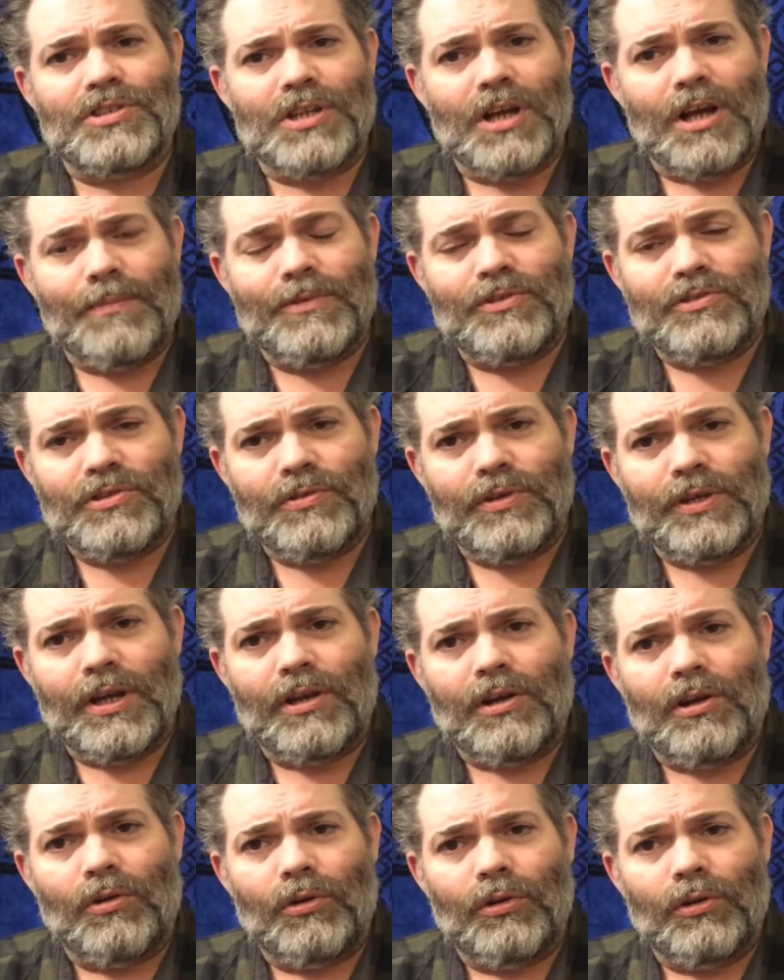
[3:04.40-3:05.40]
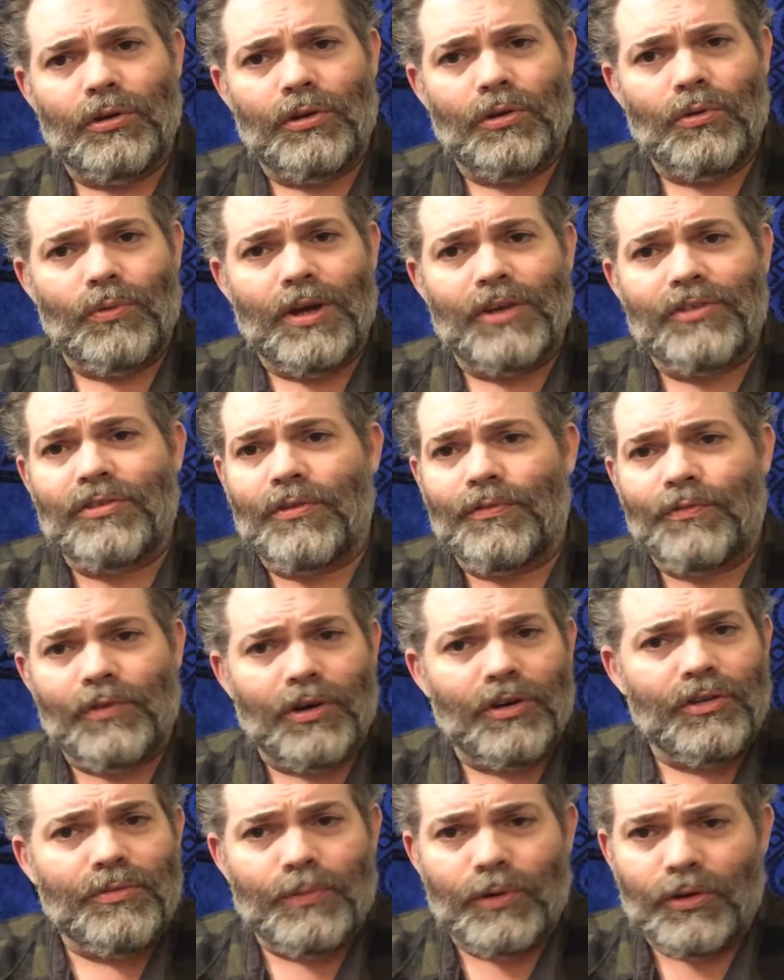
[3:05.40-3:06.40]
shamans you encounter in the West, the
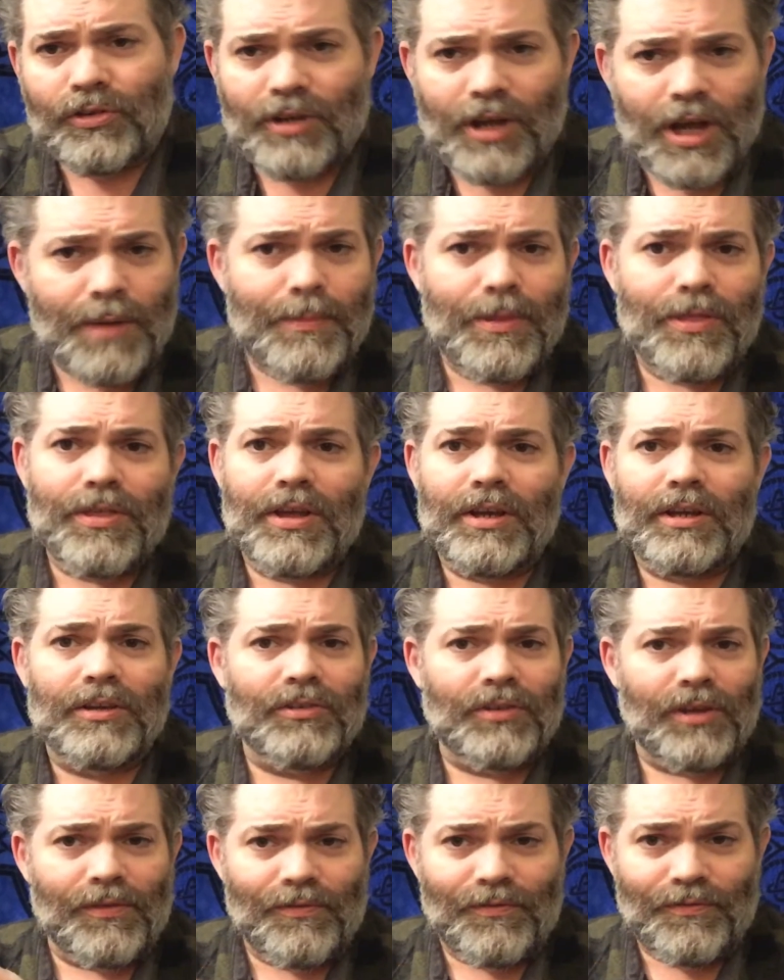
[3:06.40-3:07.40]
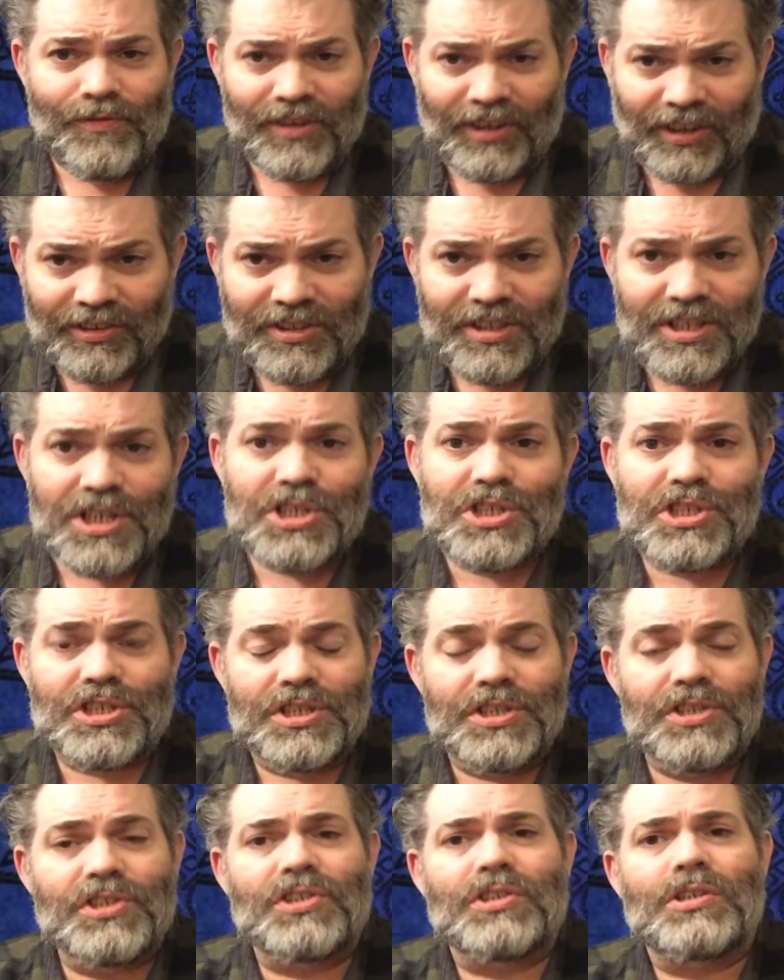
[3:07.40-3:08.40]
first most common thing is a
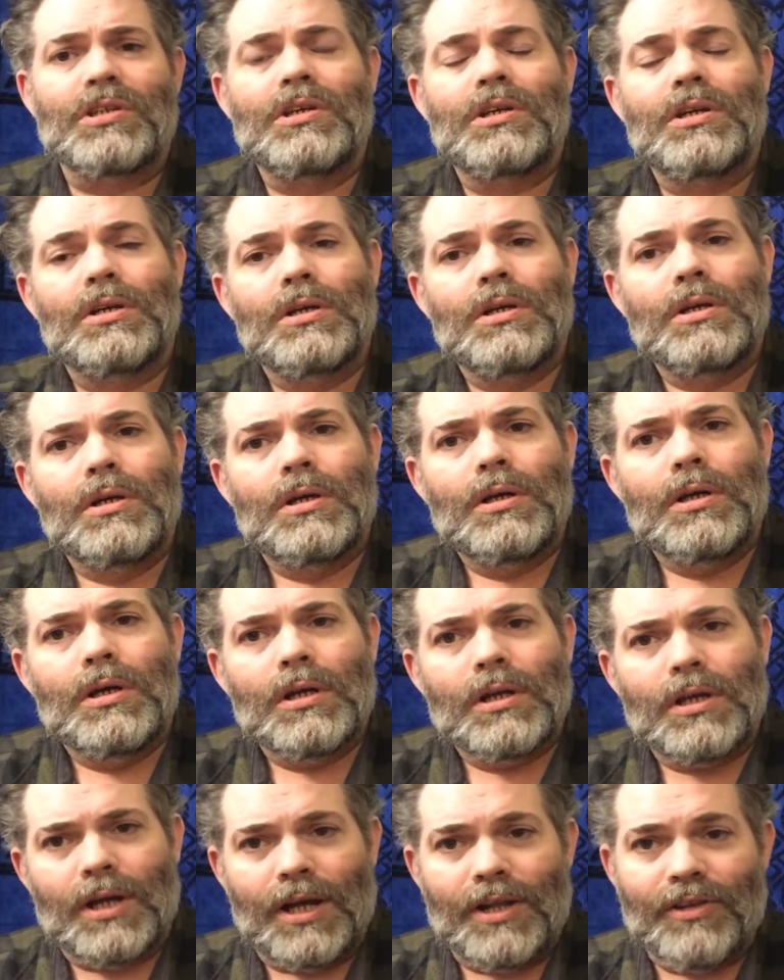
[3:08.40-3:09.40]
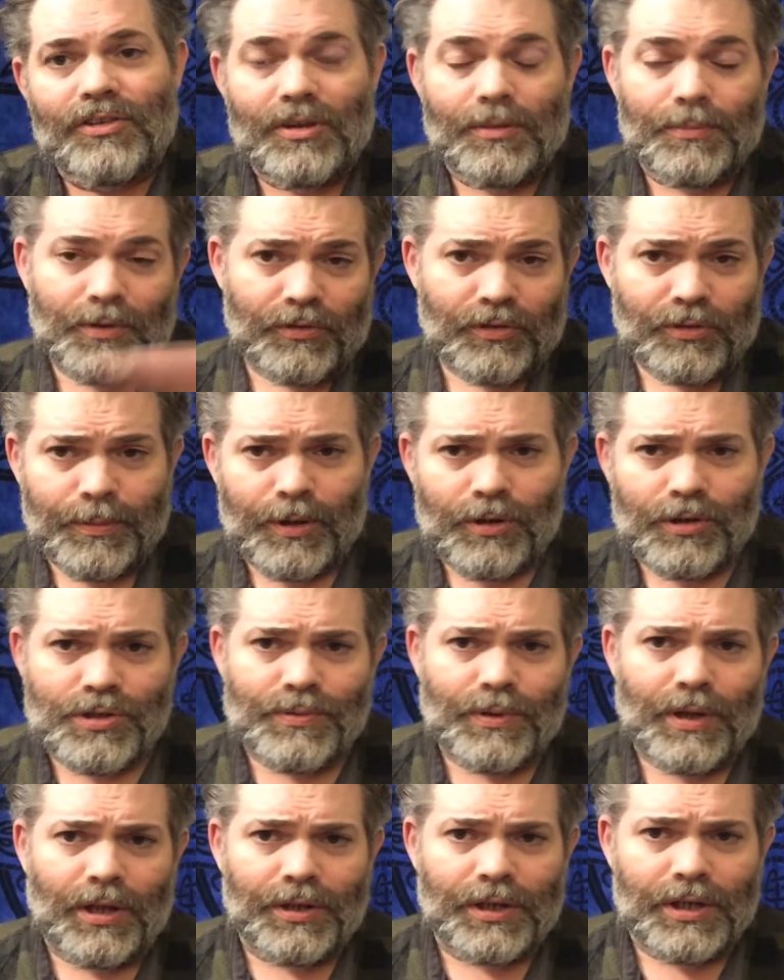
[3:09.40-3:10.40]
fictitious concept of
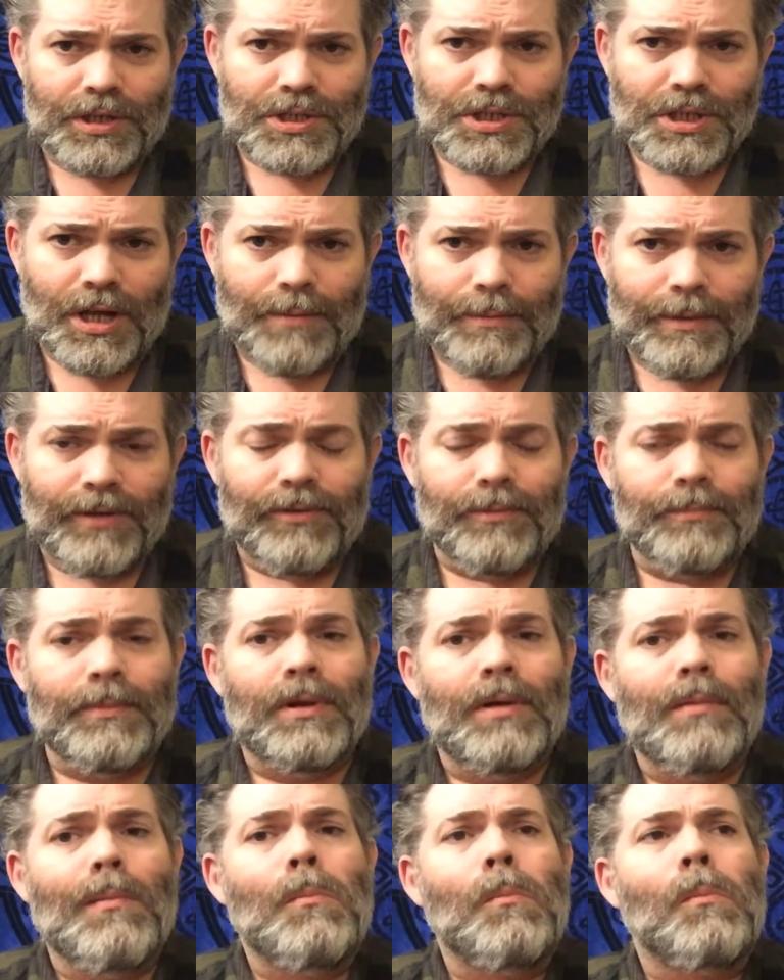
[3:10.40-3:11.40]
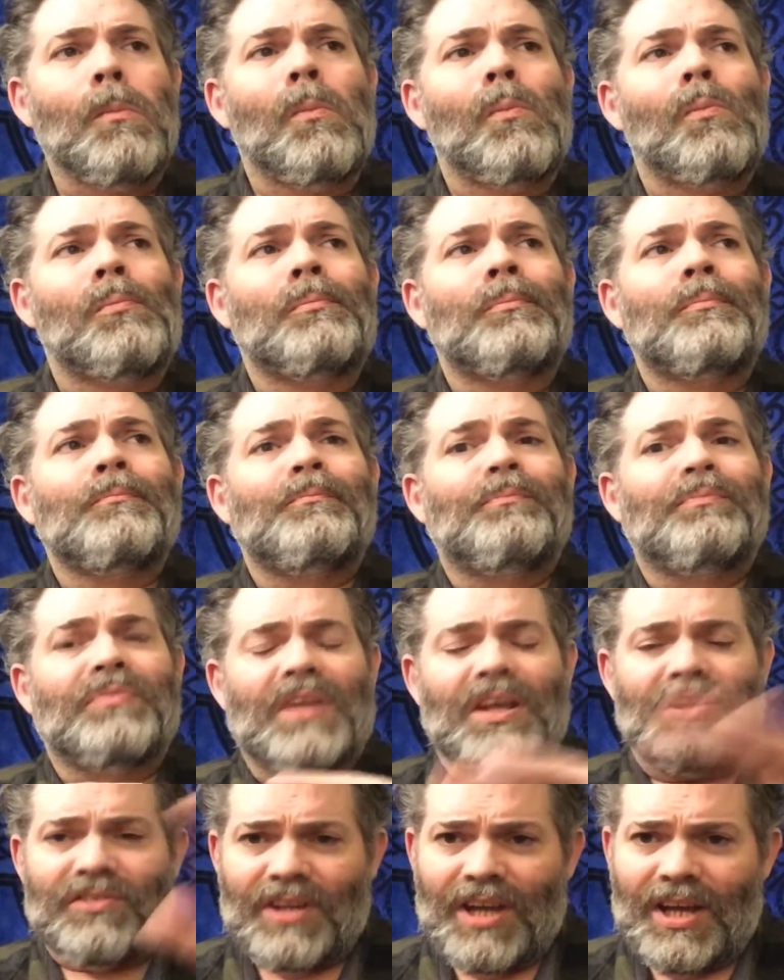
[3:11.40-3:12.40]
spirituality and shamanism.
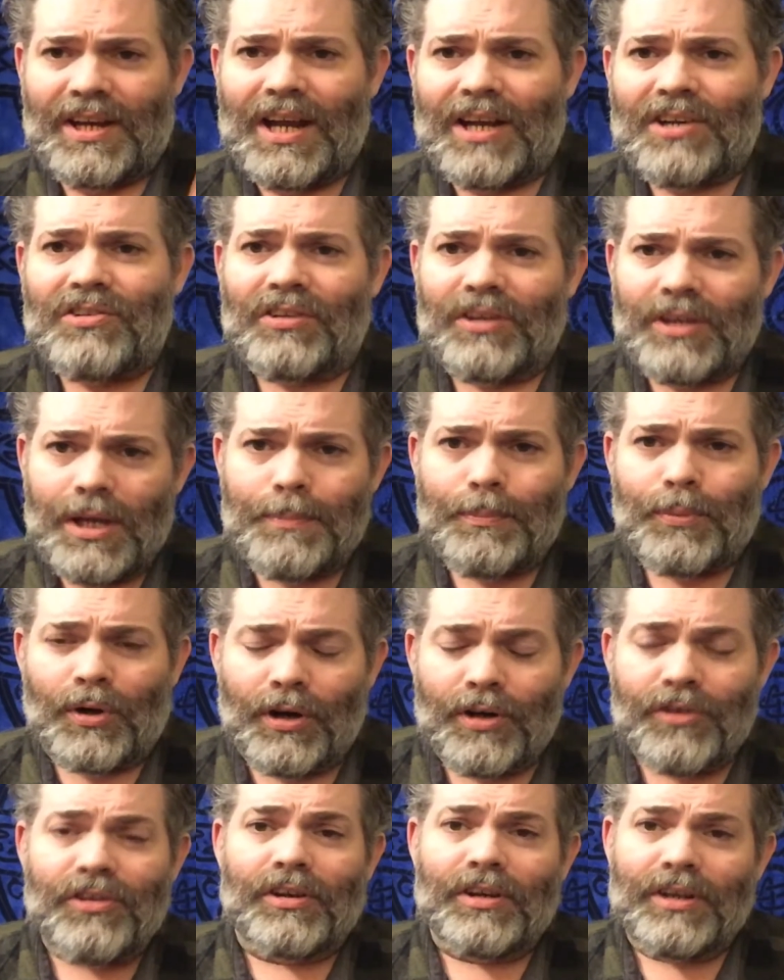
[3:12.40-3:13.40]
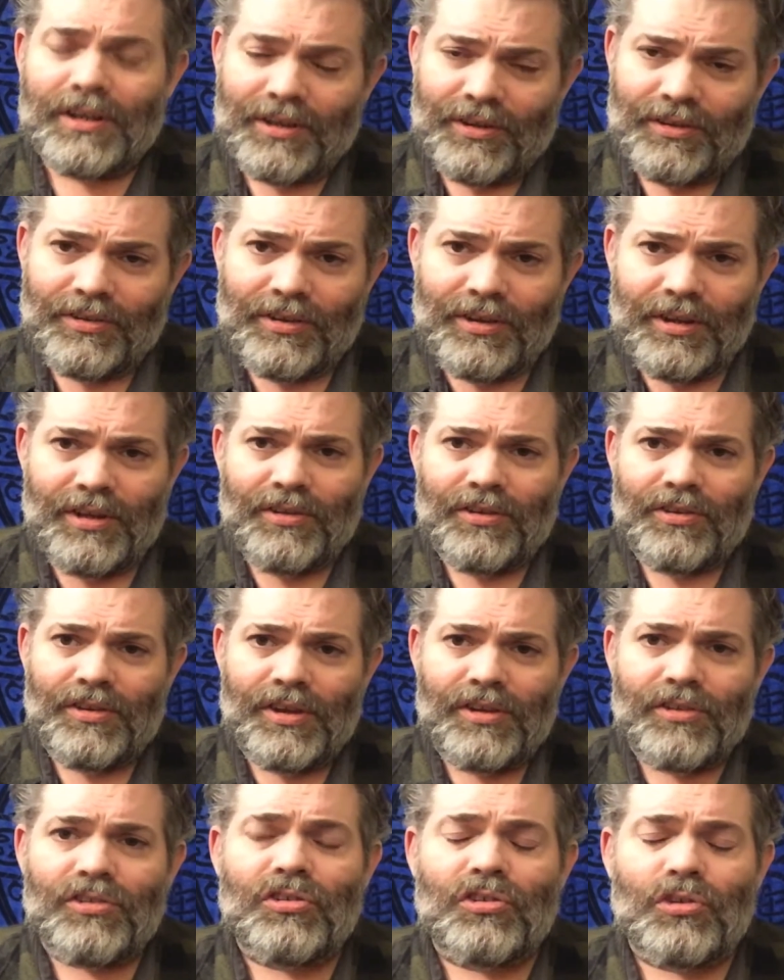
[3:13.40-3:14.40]
That's not actually a person. It is
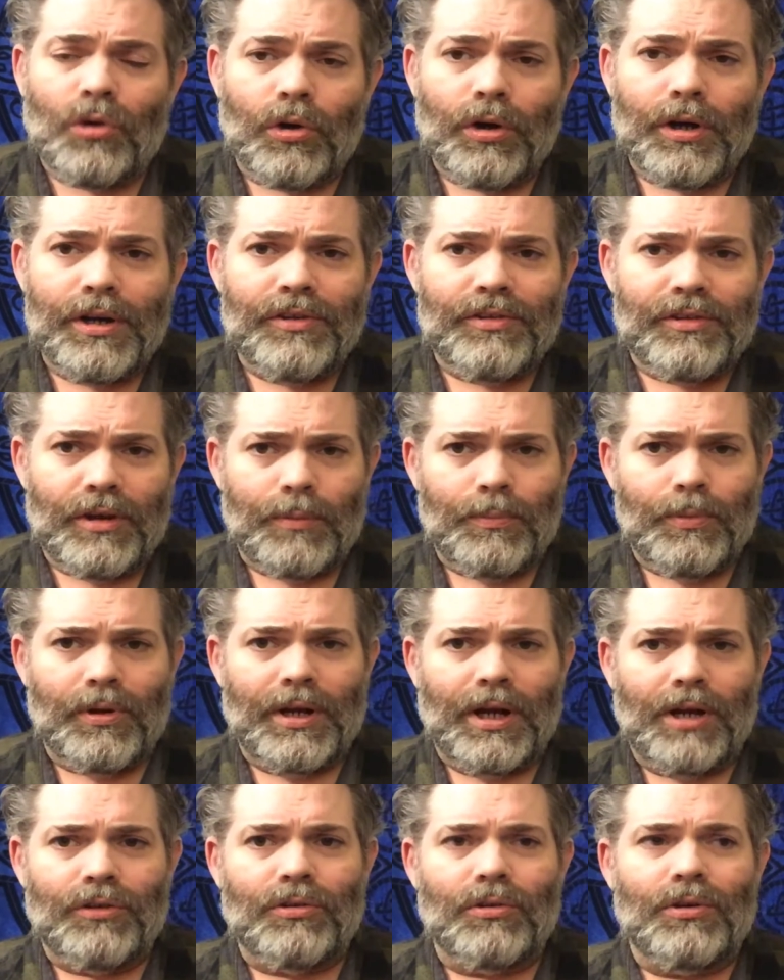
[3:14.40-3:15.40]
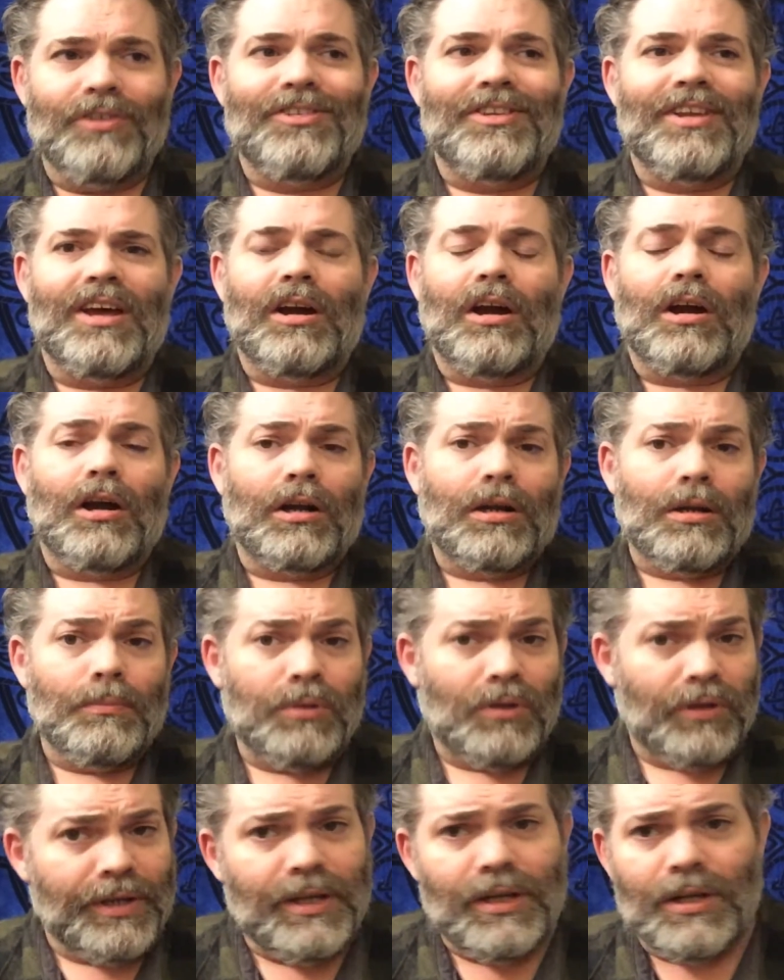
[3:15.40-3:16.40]
these stories that are put out to us that are
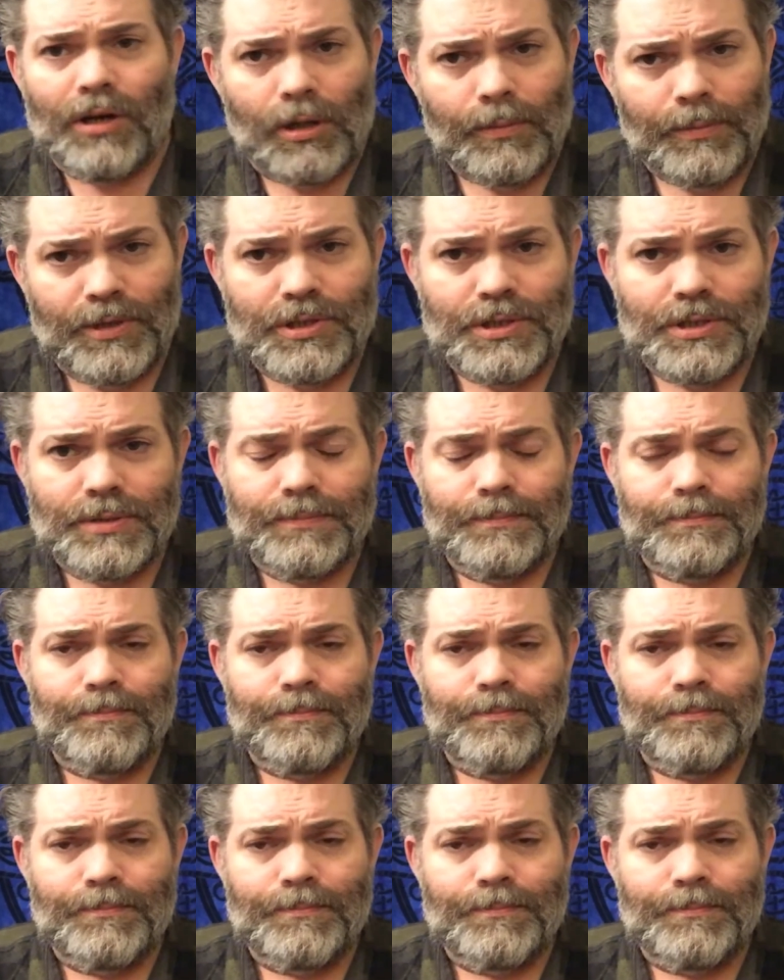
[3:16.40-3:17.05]
complete garbage